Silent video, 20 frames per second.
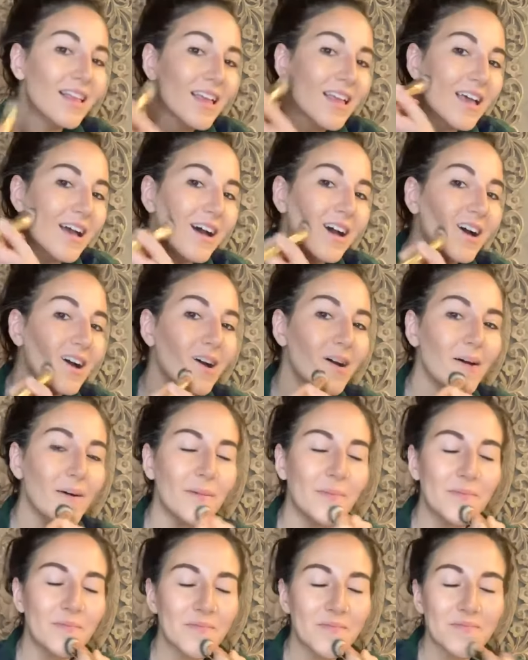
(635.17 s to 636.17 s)

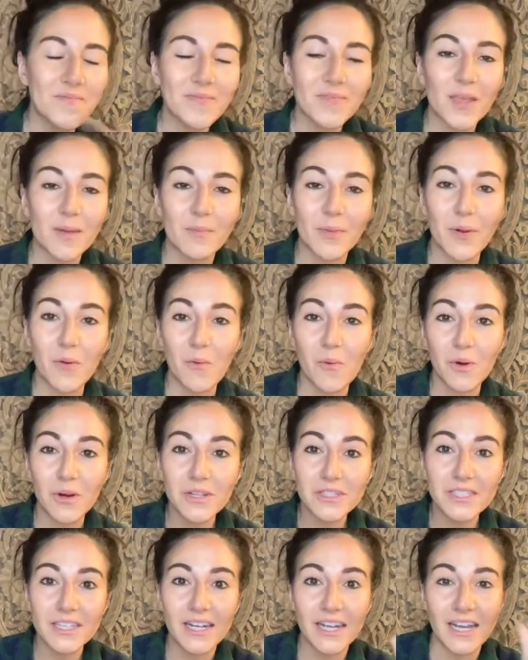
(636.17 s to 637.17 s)
But Aura
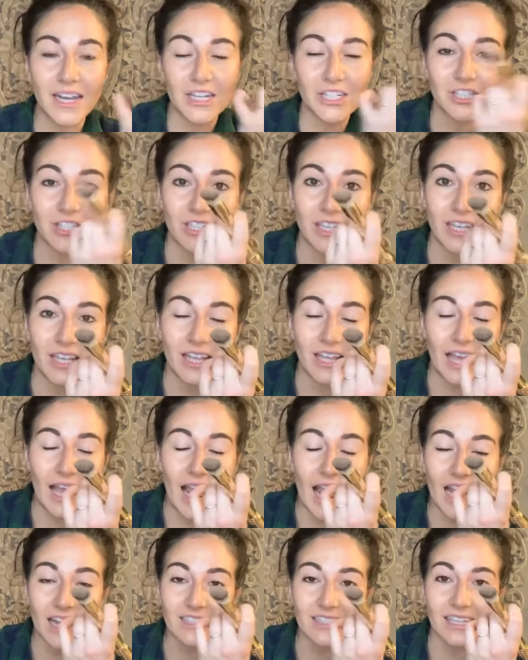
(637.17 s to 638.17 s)
is gonna actually
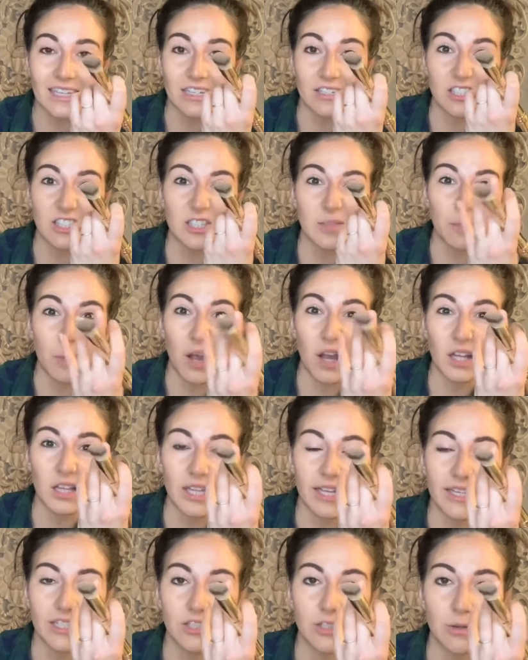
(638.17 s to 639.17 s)
act like a
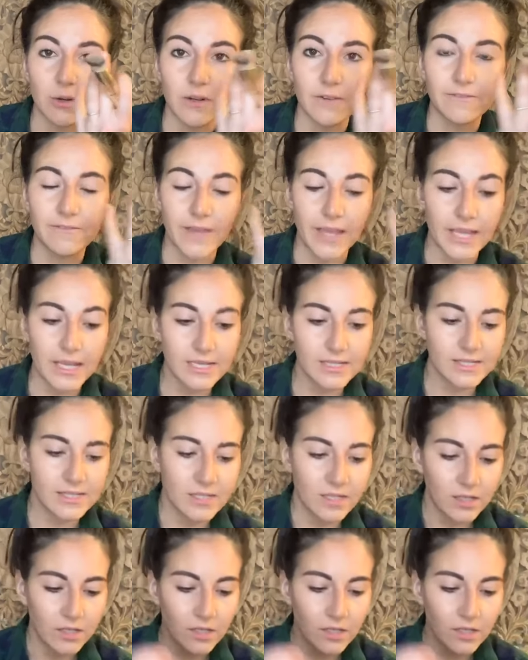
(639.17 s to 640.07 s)
spotlight to our face.